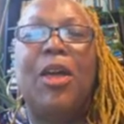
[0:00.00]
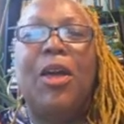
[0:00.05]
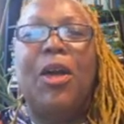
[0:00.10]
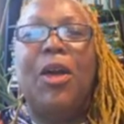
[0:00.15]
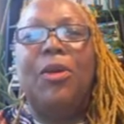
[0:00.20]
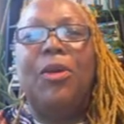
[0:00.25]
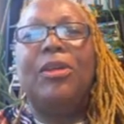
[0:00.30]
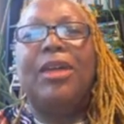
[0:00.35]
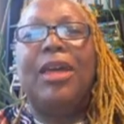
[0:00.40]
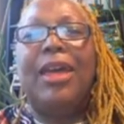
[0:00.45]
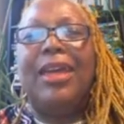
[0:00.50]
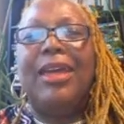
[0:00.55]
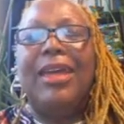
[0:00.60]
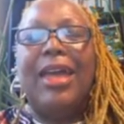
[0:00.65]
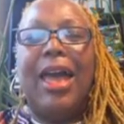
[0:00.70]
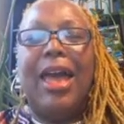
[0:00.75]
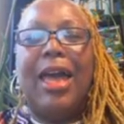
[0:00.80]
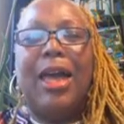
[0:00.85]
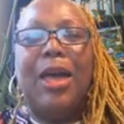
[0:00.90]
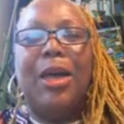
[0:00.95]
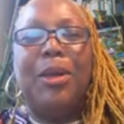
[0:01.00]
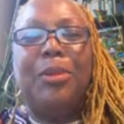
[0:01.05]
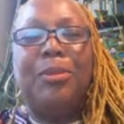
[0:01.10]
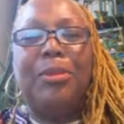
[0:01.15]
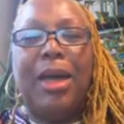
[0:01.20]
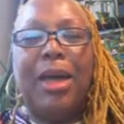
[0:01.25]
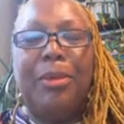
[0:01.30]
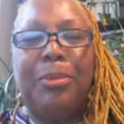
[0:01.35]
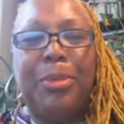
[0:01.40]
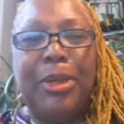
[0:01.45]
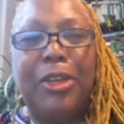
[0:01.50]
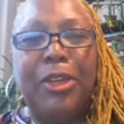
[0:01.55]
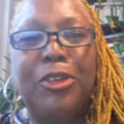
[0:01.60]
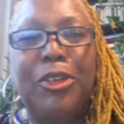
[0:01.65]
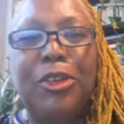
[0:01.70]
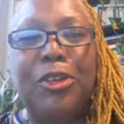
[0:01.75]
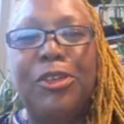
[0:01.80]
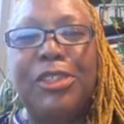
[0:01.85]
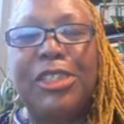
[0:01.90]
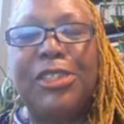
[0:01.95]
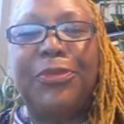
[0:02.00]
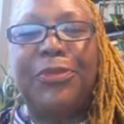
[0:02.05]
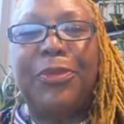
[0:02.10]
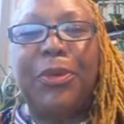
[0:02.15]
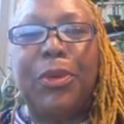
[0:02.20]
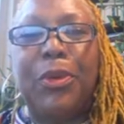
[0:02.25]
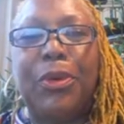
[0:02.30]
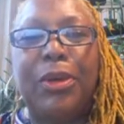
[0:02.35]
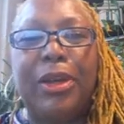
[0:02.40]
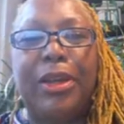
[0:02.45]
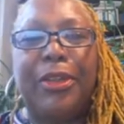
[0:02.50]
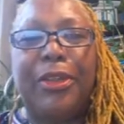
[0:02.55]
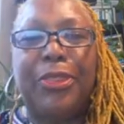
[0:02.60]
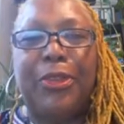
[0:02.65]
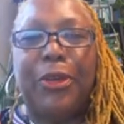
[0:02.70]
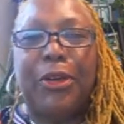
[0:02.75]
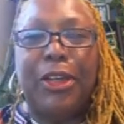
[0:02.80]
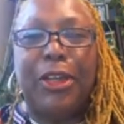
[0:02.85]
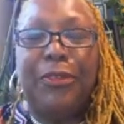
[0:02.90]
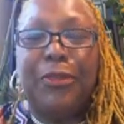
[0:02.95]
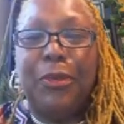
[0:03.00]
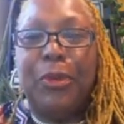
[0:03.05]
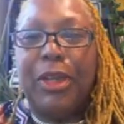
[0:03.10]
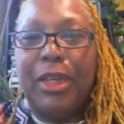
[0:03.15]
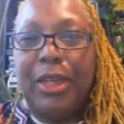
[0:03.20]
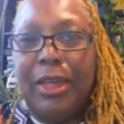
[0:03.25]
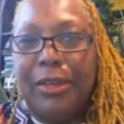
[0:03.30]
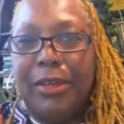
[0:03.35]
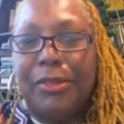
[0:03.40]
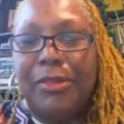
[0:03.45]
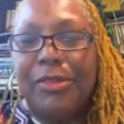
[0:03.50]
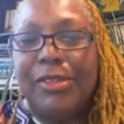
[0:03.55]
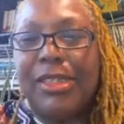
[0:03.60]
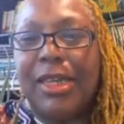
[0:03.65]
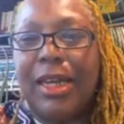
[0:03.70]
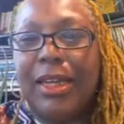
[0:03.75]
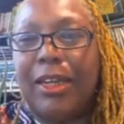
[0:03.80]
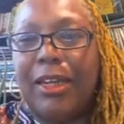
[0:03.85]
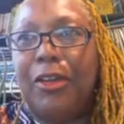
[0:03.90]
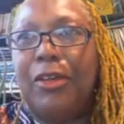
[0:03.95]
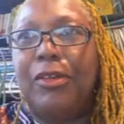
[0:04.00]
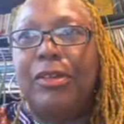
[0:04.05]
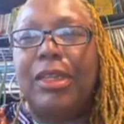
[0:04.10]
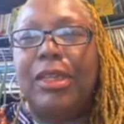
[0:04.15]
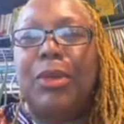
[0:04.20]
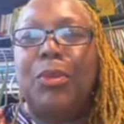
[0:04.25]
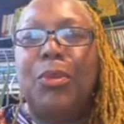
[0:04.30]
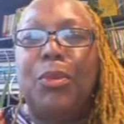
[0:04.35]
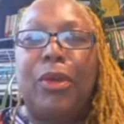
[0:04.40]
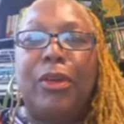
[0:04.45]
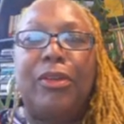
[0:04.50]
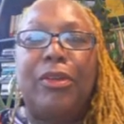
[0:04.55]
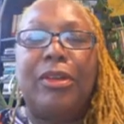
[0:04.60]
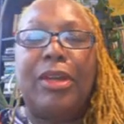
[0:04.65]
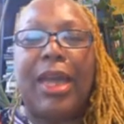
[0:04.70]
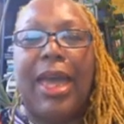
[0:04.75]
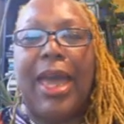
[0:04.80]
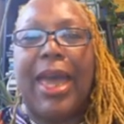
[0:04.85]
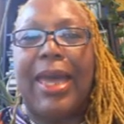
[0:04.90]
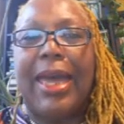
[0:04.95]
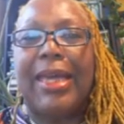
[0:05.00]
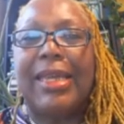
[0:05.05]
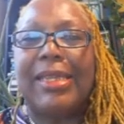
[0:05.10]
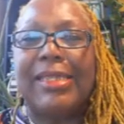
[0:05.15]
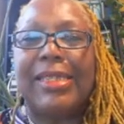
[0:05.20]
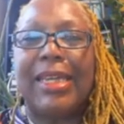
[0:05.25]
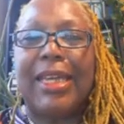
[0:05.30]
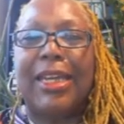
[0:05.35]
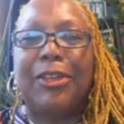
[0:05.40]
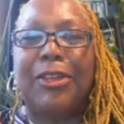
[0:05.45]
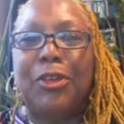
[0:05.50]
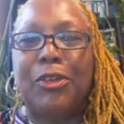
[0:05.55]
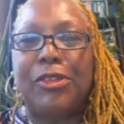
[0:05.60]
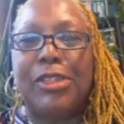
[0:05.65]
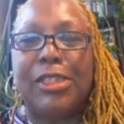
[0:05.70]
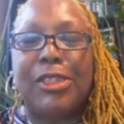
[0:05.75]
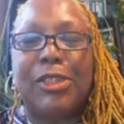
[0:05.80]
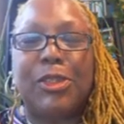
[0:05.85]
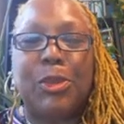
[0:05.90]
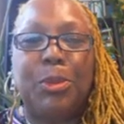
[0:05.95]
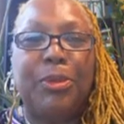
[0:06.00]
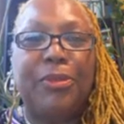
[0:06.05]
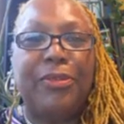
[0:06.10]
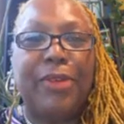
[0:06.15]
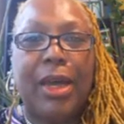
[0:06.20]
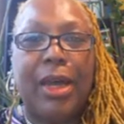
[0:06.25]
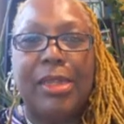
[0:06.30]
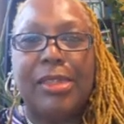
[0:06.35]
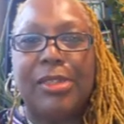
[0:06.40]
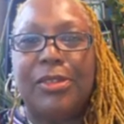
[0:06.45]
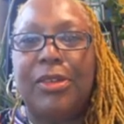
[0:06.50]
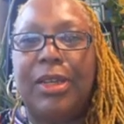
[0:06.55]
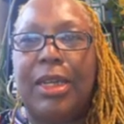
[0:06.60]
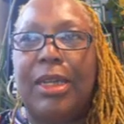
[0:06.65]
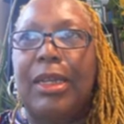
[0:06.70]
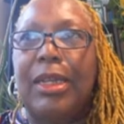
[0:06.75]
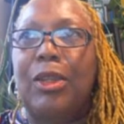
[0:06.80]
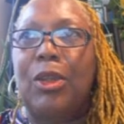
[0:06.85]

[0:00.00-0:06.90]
Okay, um, I've been a nurse for 34 years. I currently work as a nursing supervisor in a